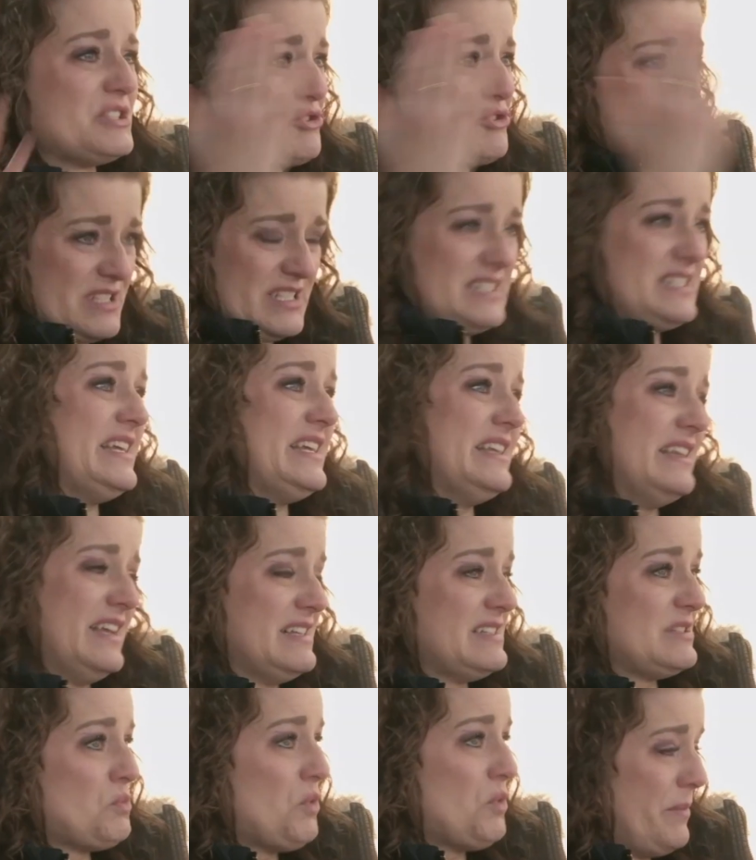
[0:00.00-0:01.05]
Christine is
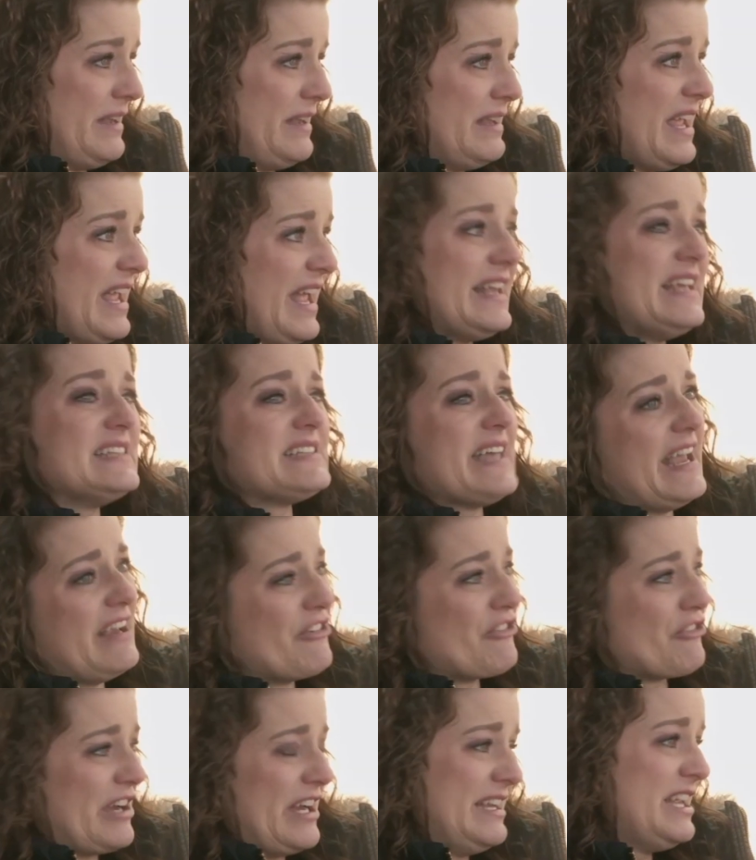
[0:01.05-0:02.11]
a woman and he's
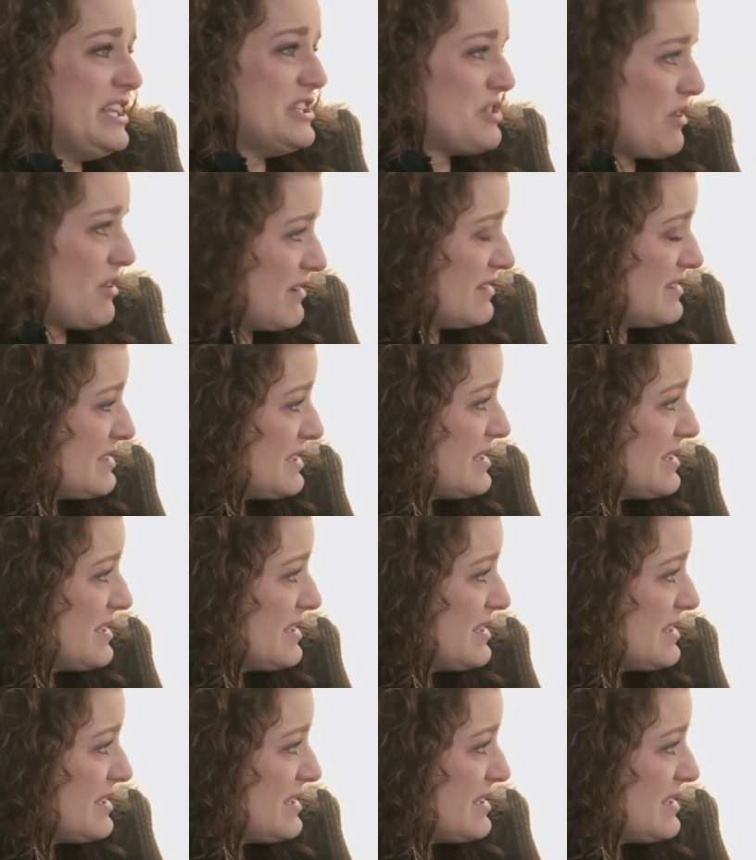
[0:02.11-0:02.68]
angry and he's hurt.